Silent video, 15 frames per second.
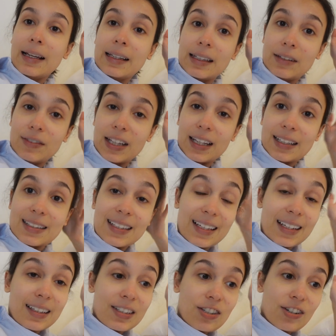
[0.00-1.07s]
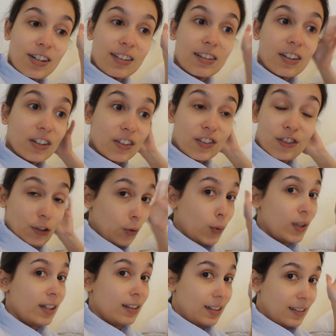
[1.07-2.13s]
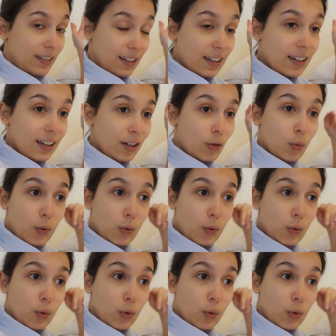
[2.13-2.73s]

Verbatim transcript: Given that it's Easter and there is no one in the city,